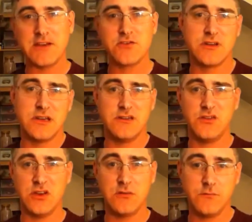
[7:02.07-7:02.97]
a mention, they
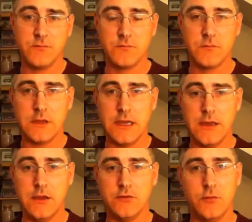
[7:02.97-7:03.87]
deserve uh,
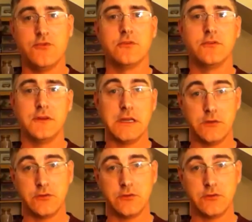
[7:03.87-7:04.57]
us watching those videos,